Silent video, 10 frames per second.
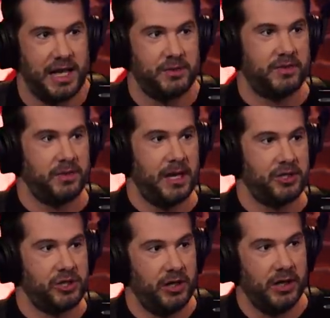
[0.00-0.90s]
guys. We have to make
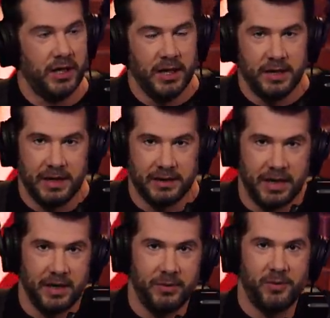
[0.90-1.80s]
sure that
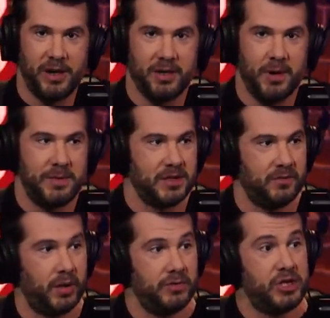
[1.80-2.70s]
we don't want any weapons of war.